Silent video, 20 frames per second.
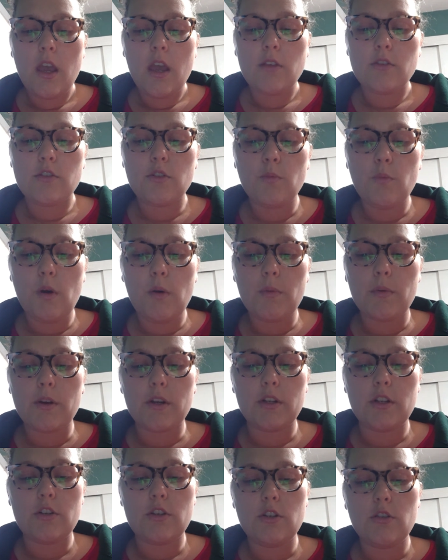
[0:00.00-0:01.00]
So what we're
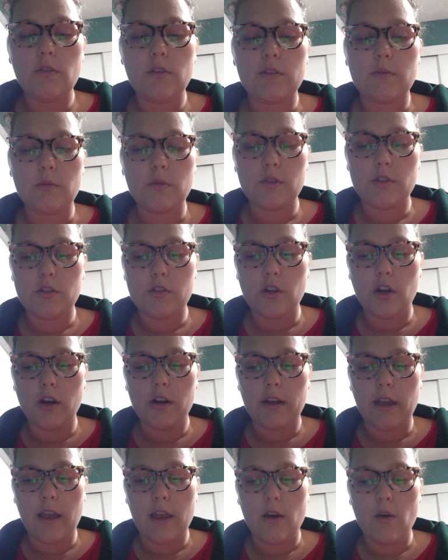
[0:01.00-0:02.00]
going to do is we'll
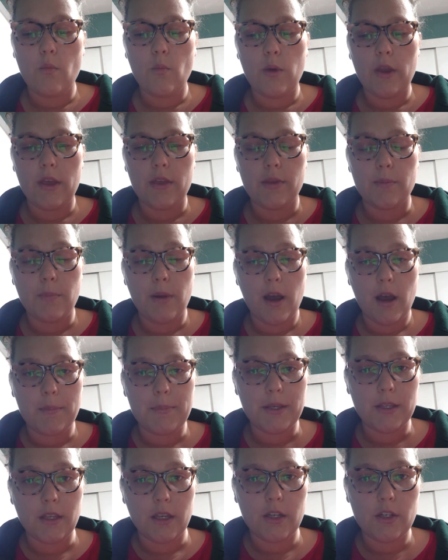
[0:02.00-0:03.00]
start out with
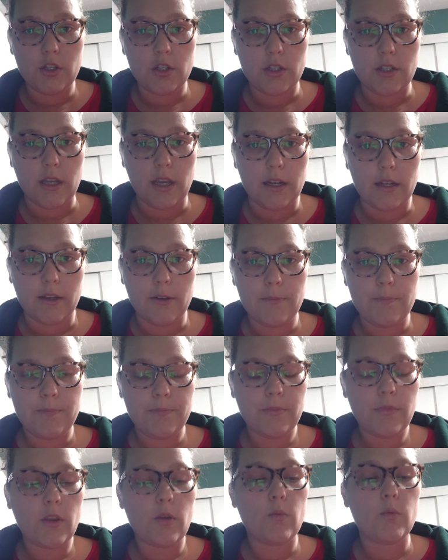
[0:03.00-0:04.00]
population data.
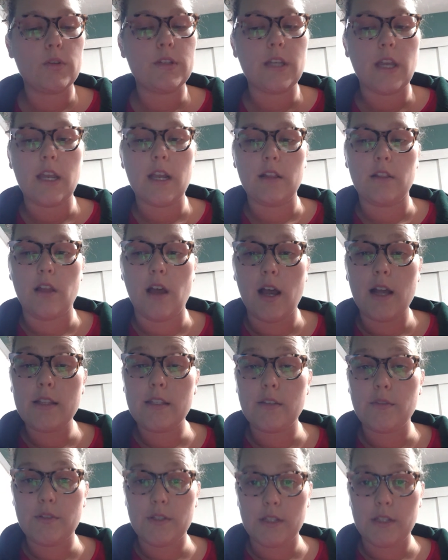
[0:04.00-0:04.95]
We'll take lots of